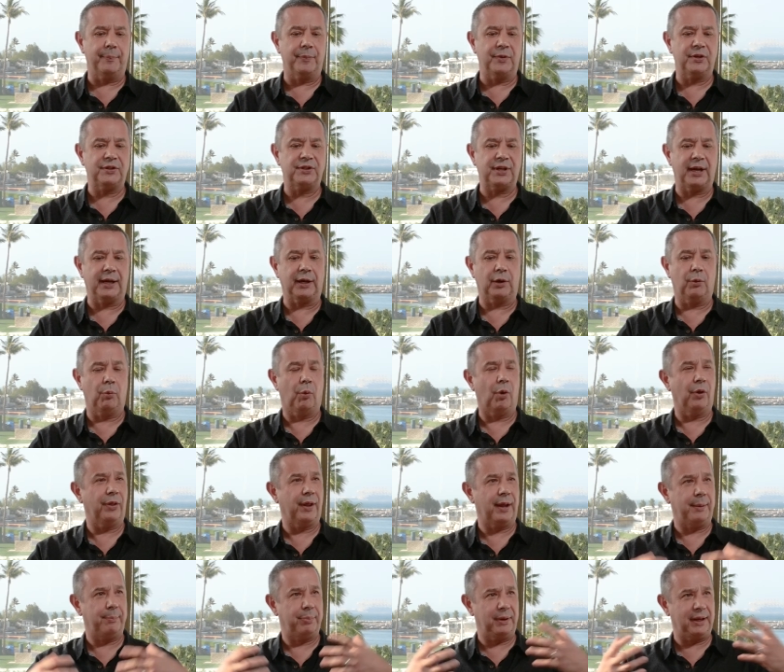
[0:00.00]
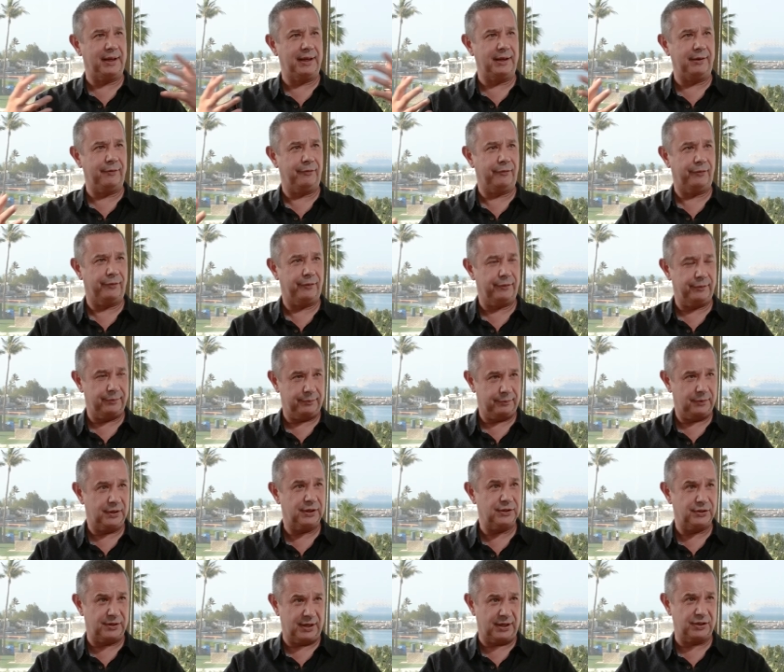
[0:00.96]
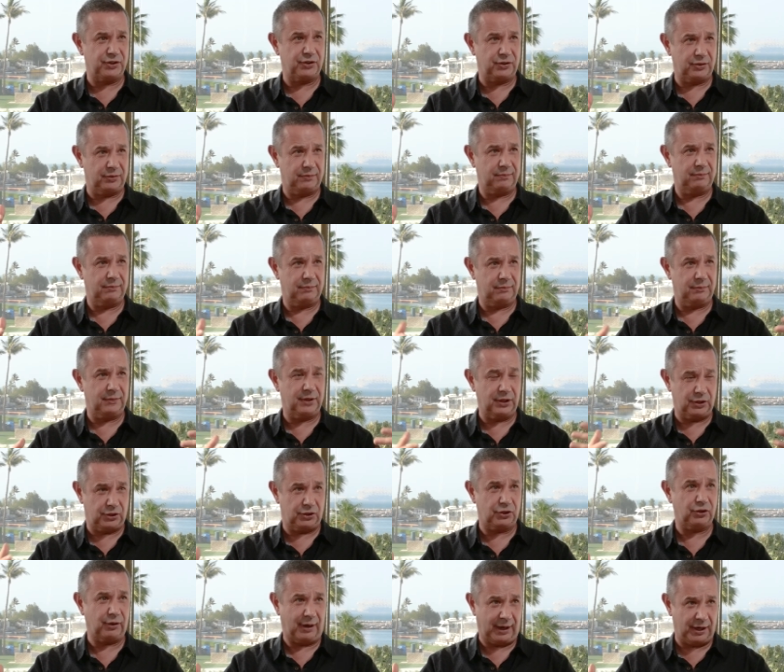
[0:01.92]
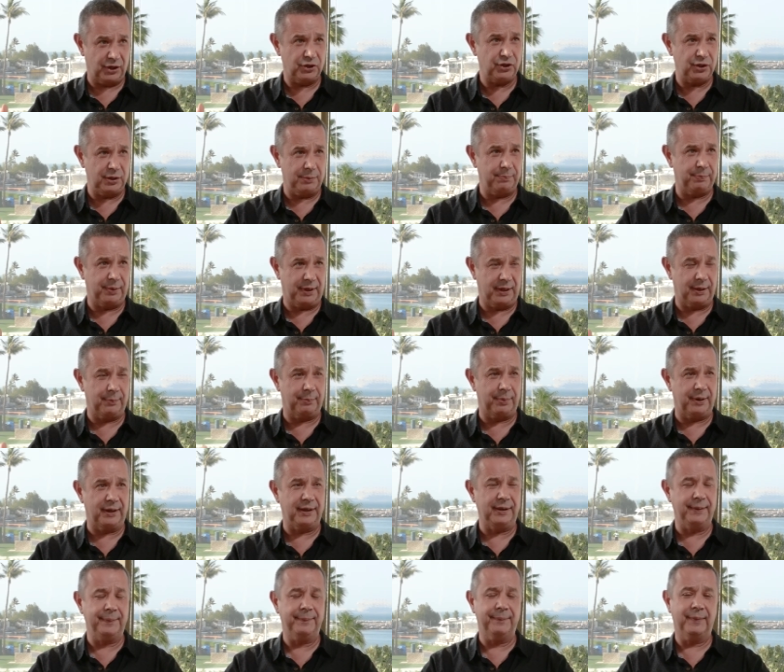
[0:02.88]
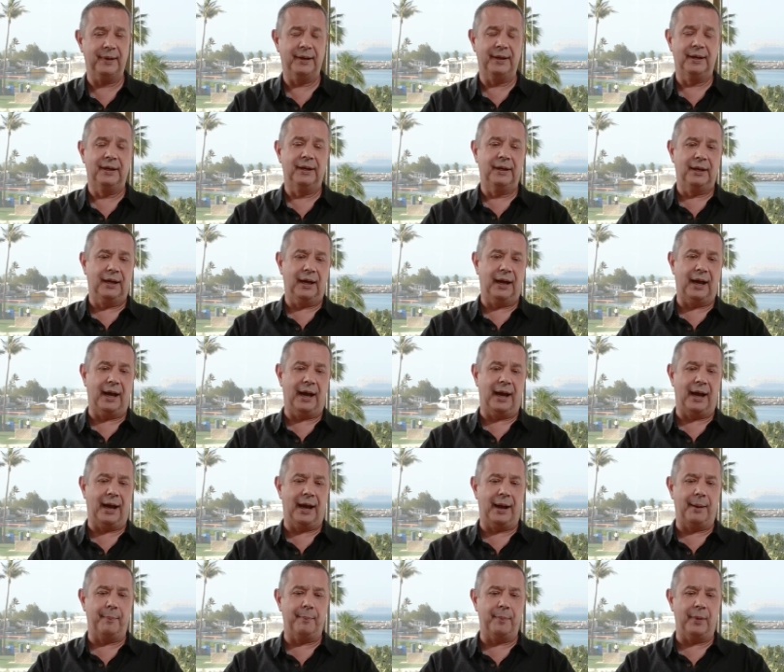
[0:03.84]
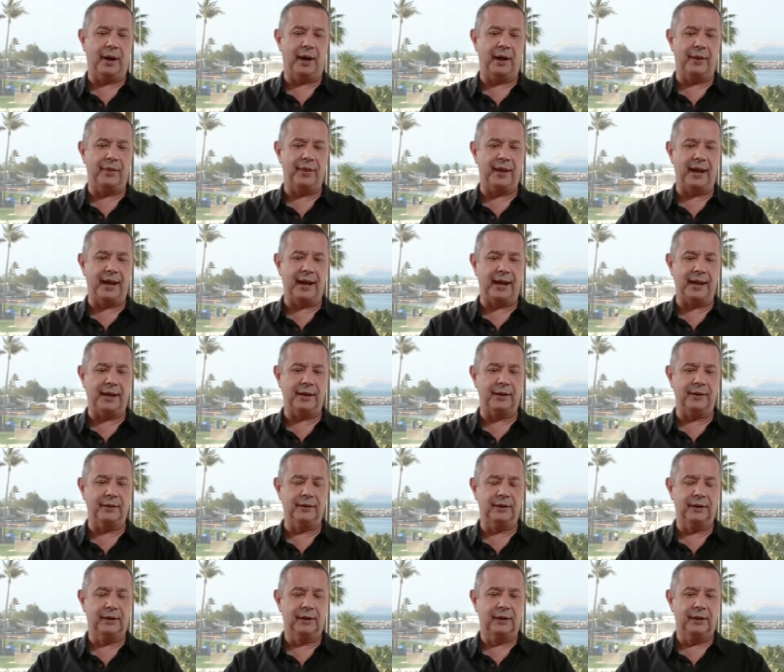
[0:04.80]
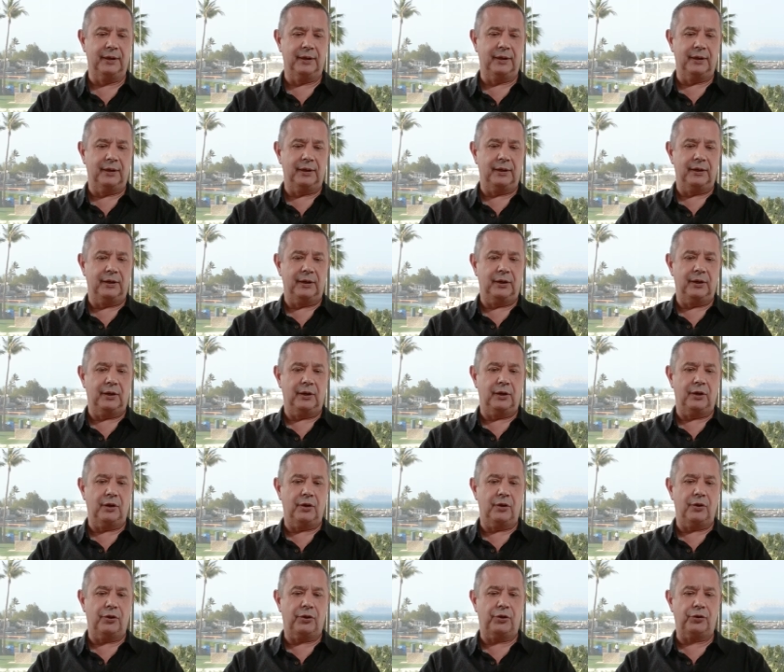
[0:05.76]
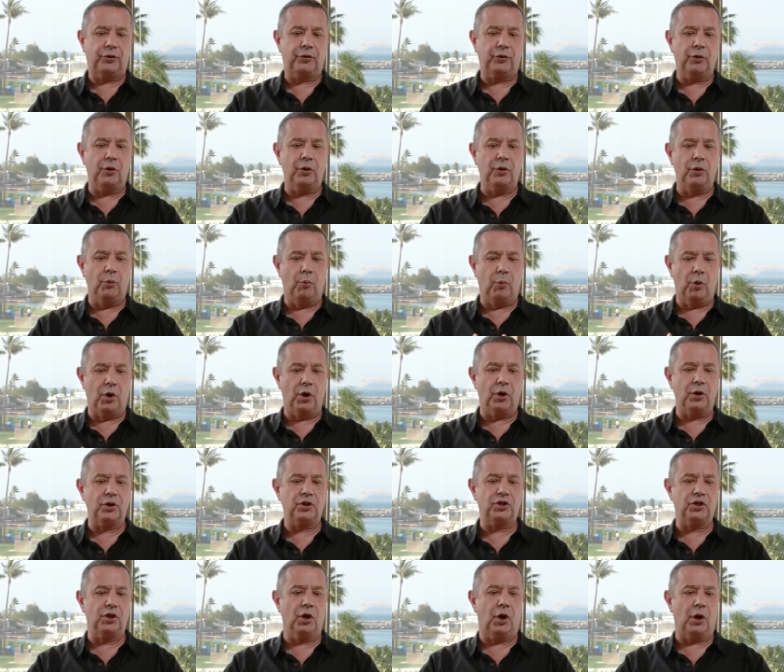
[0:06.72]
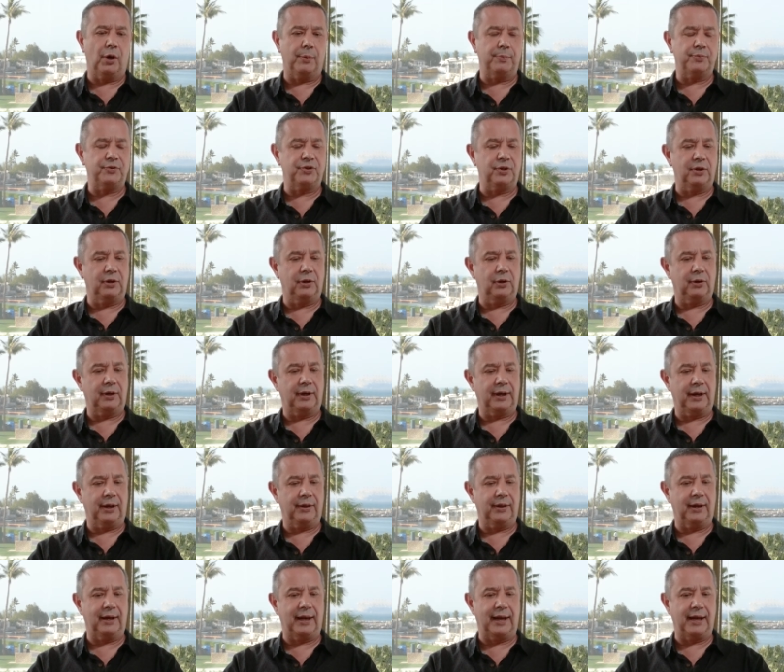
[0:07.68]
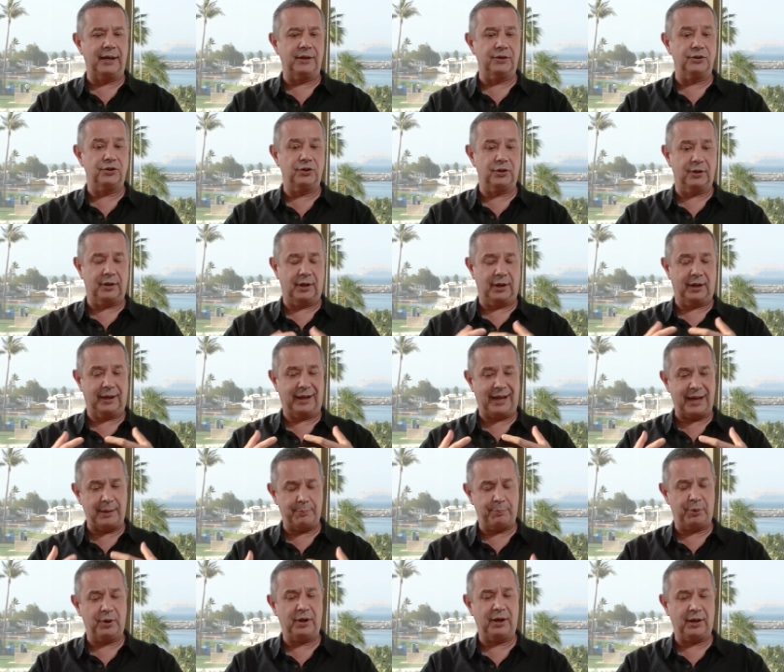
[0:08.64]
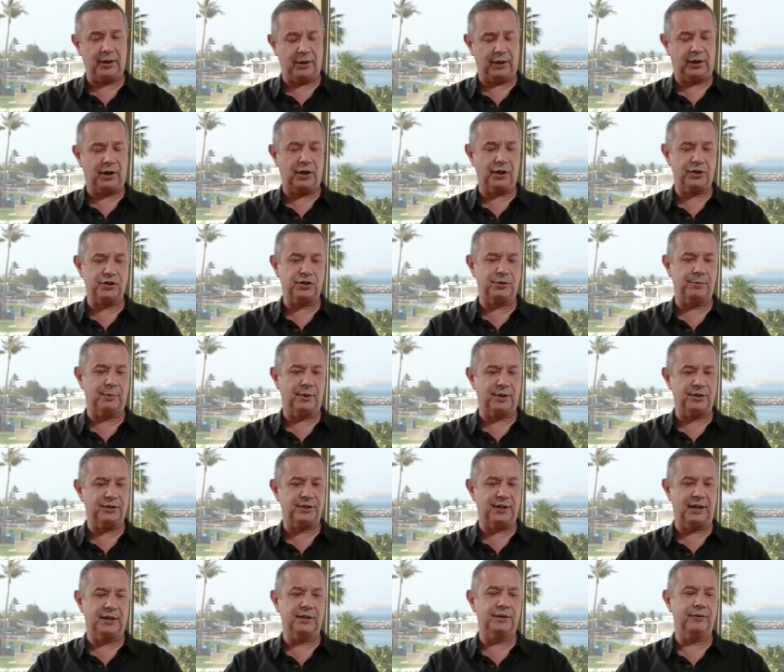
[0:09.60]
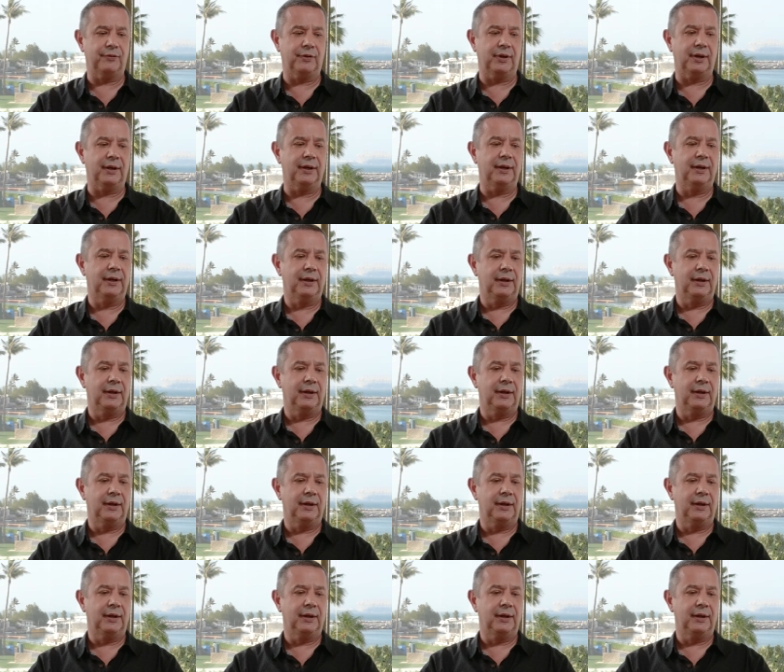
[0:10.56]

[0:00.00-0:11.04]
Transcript: take what they believe is their strategy, B2B, and then through the workshops and looking at the lens and again putting the customer at the center of it.